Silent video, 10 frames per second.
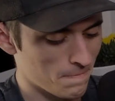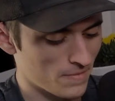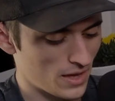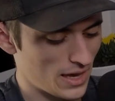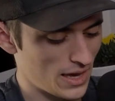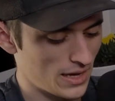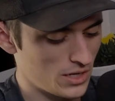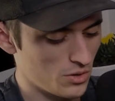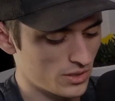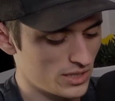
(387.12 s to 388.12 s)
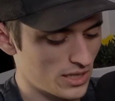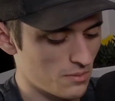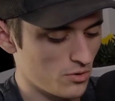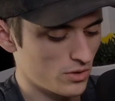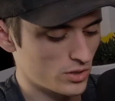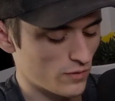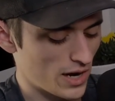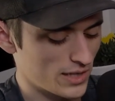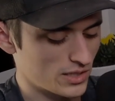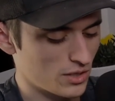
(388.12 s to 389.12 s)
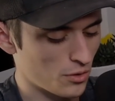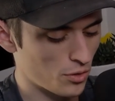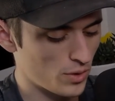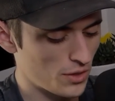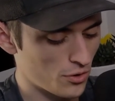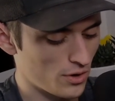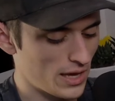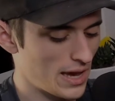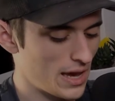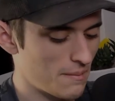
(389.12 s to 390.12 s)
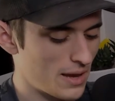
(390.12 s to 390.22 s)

And you can see that the moon doesn't rise until 3:30 a.m.